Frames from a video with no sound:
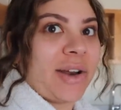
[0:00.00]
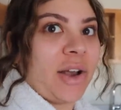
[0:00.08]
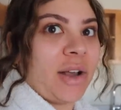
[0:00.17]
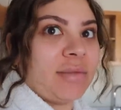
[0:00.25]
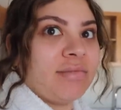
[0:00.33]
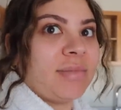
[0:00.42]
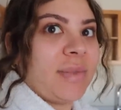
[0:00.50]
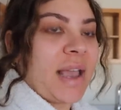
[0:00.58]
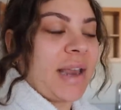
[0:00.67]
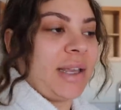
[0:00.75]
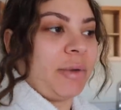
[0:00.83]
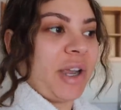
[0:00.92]
all,
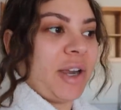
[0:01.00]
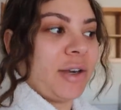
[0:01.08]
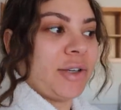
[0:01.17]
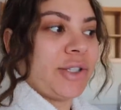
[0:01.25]
anywhere.